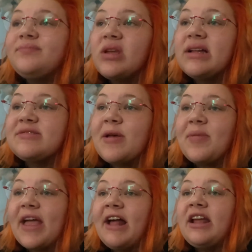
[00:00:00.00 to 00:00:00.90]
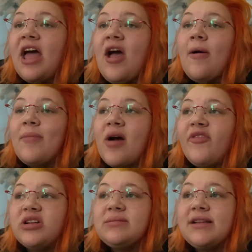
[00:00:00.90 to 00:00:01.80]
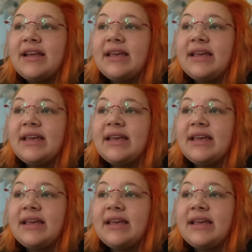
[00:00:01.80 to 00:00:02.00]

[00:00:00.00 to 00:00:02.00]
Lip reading: That's my plan. But first I'm gonna